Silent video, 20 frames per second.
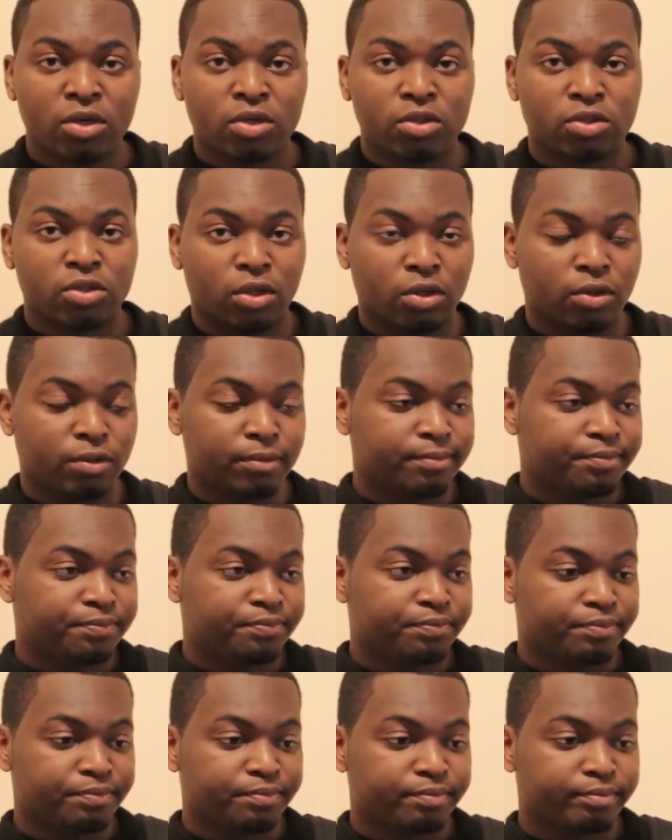So
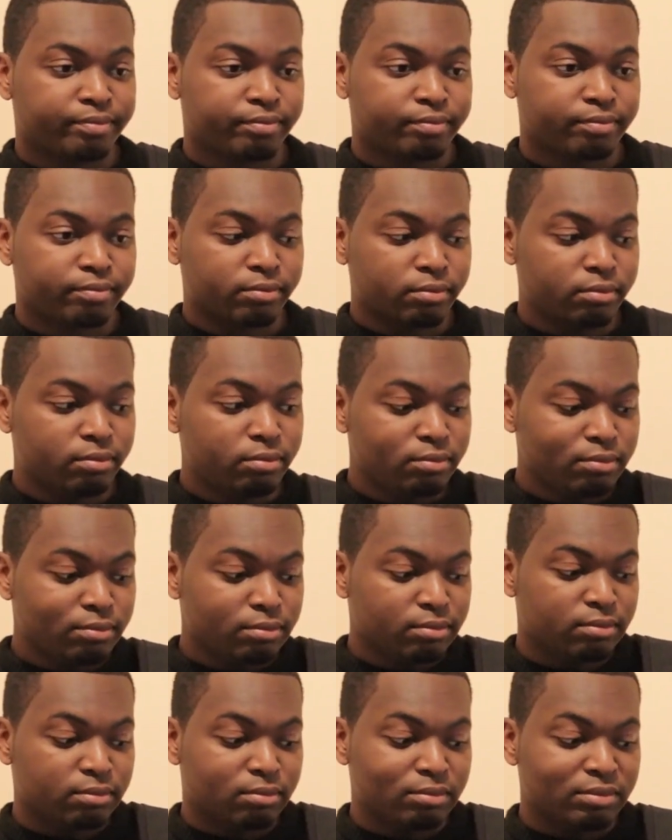
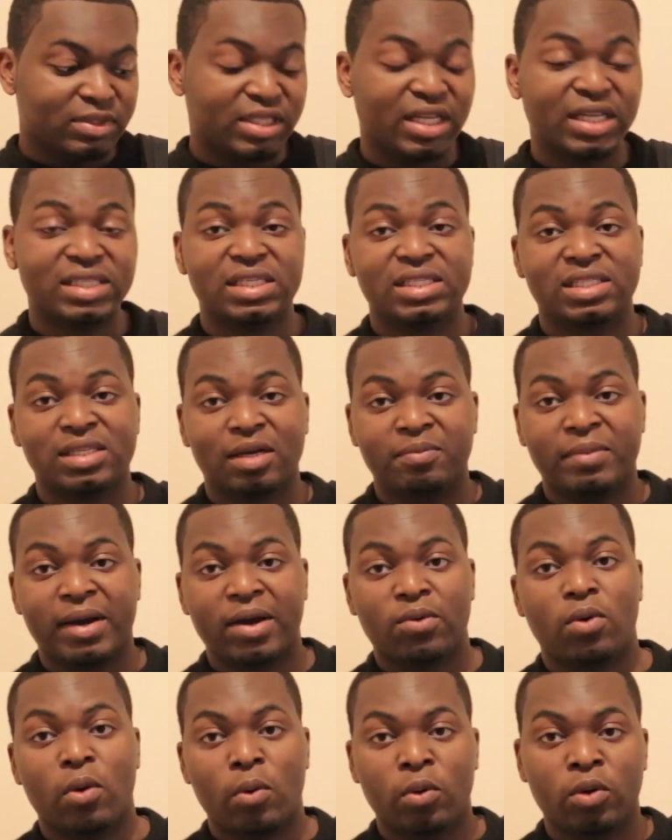this is the
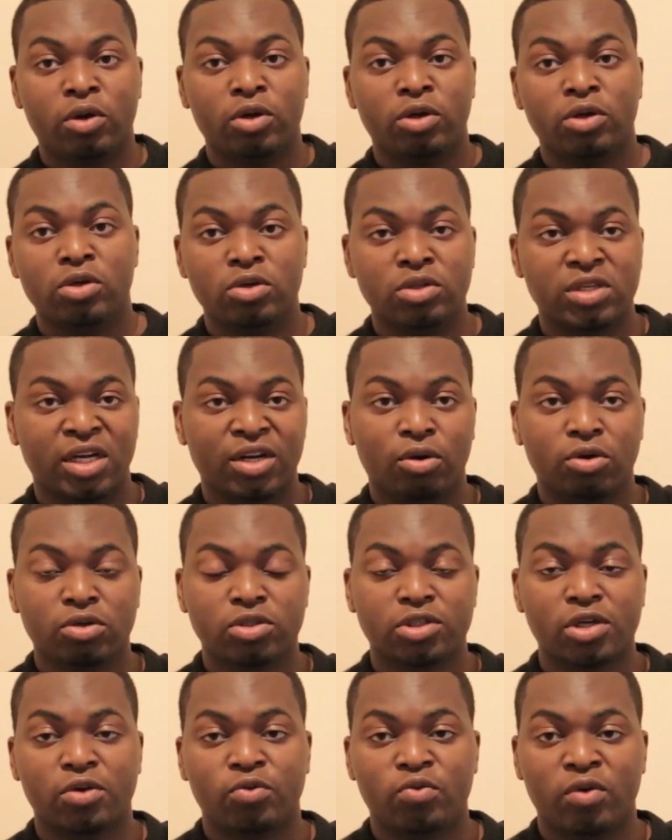main one we're going to use, and
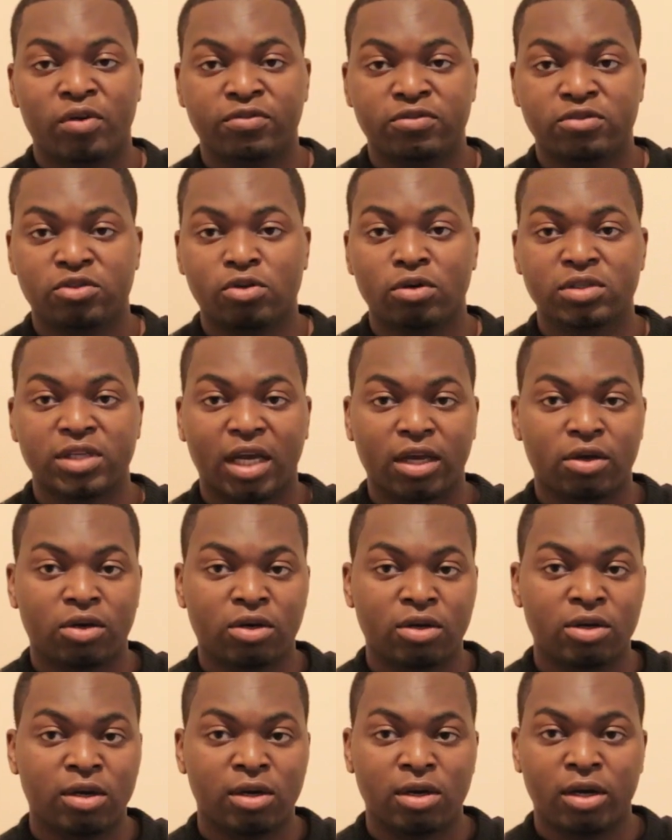also with songs that you're
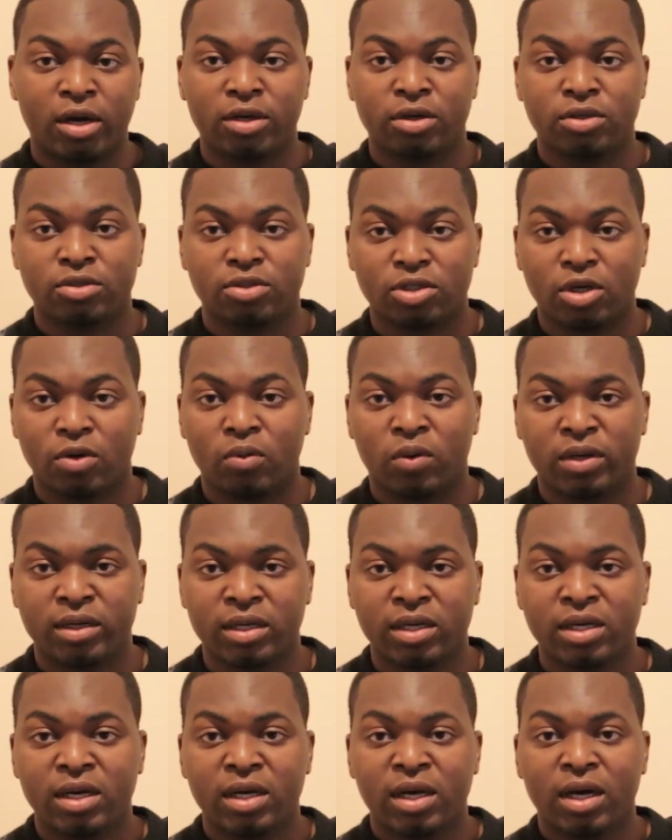going to learn and so
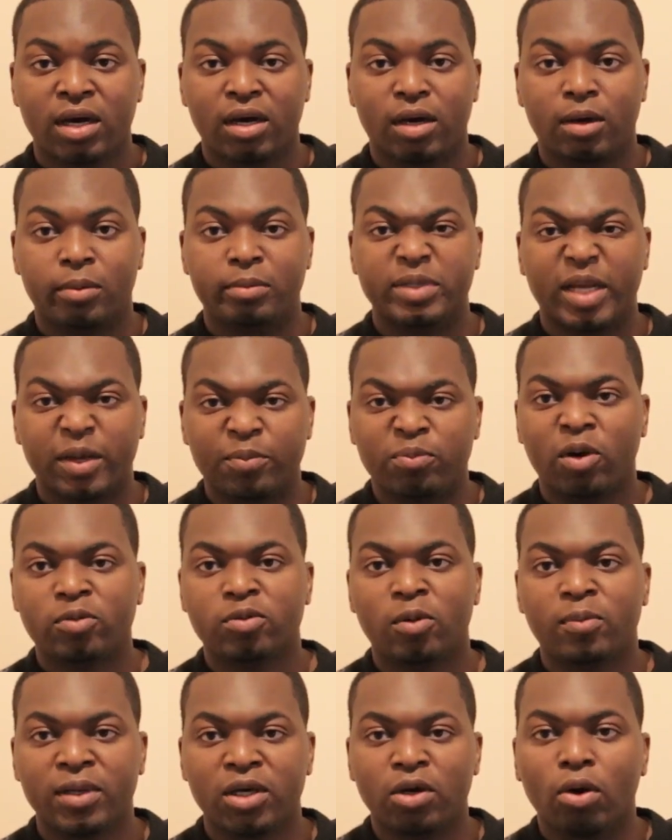on, they
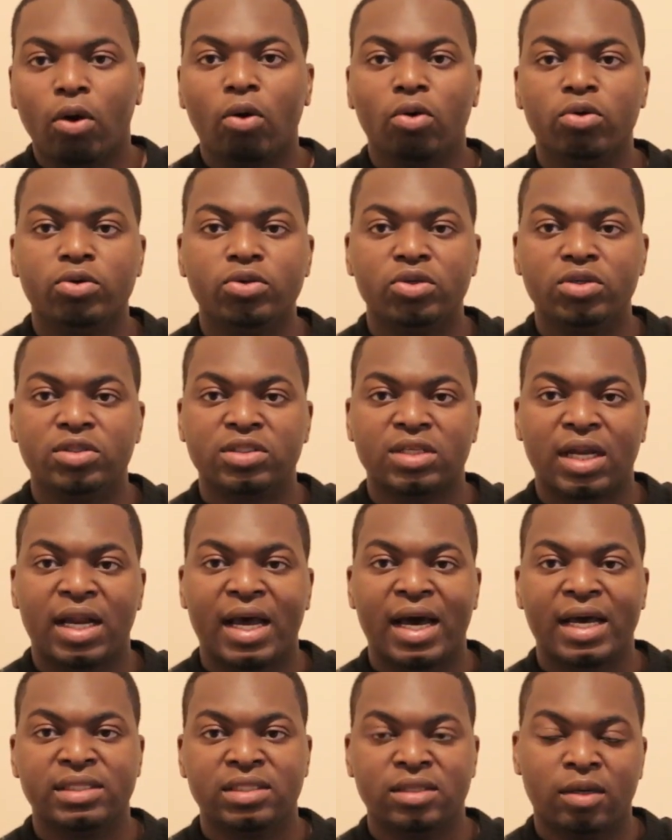probably all
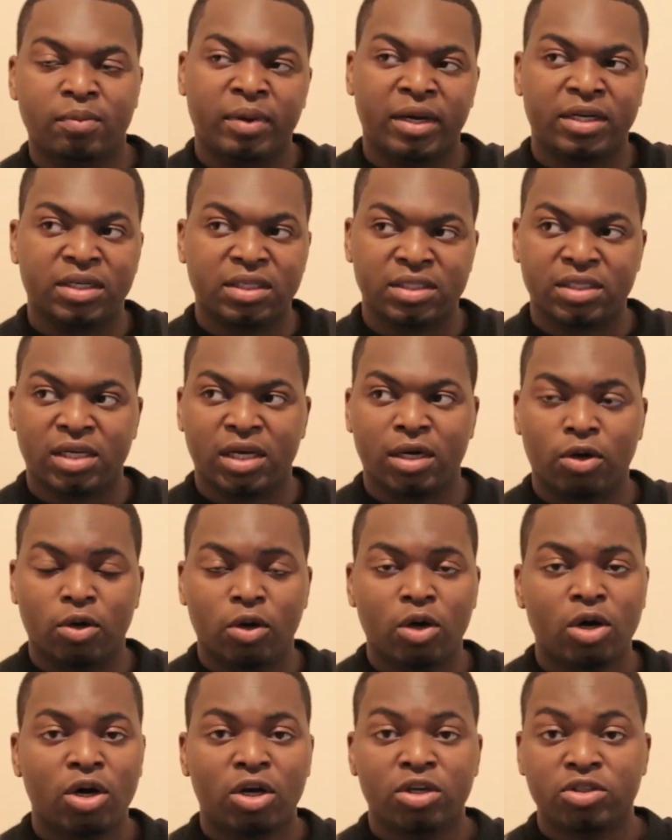utilize the major scale
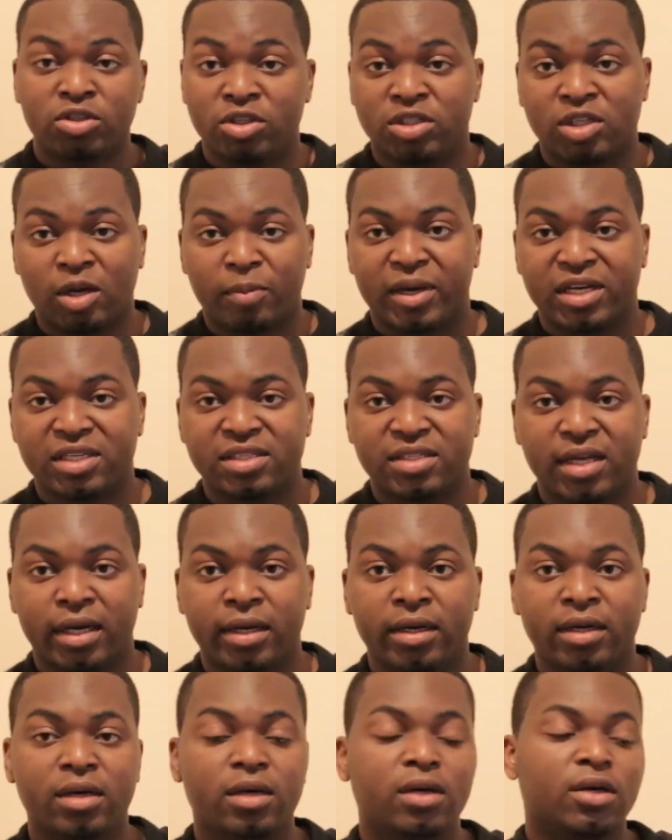to some
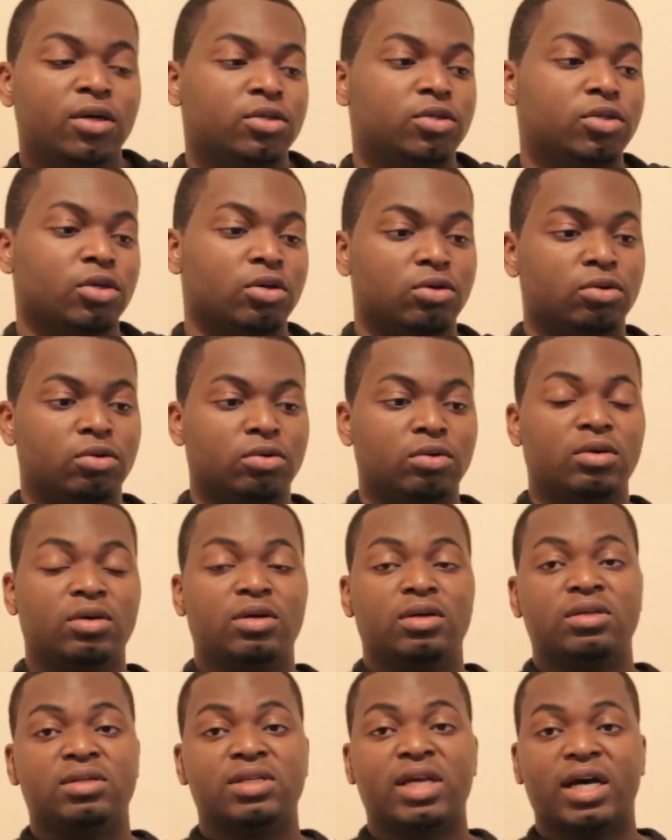extent. So
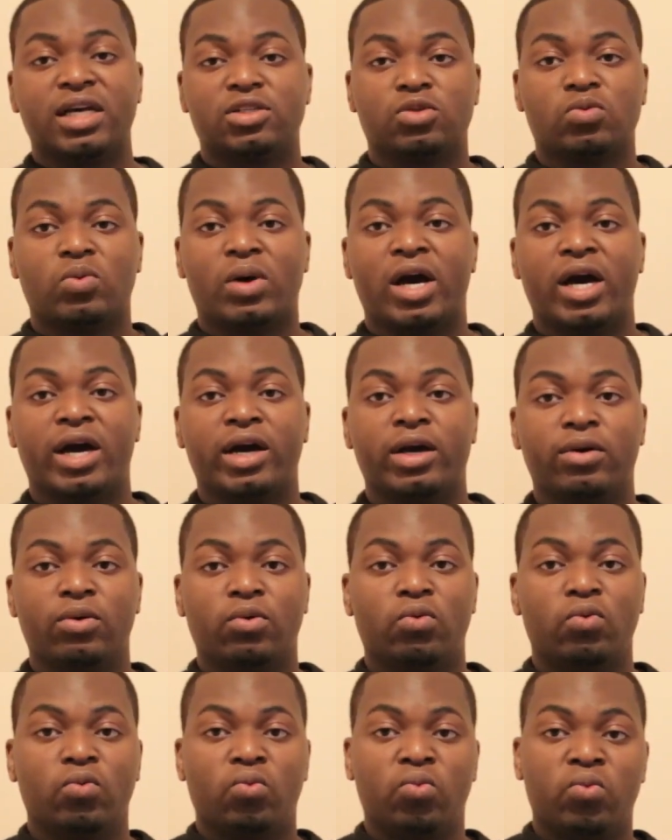that's why
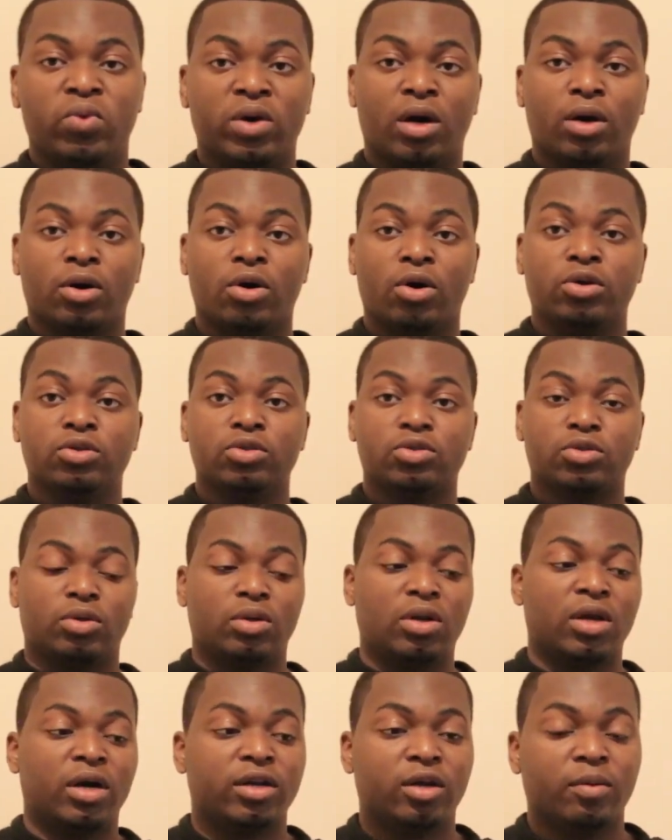we are going to
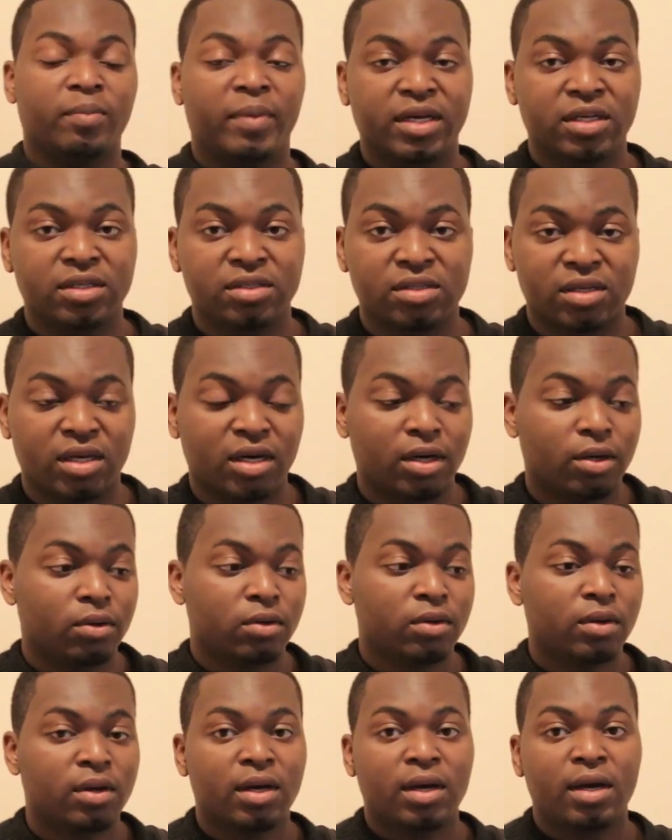learn the major scale.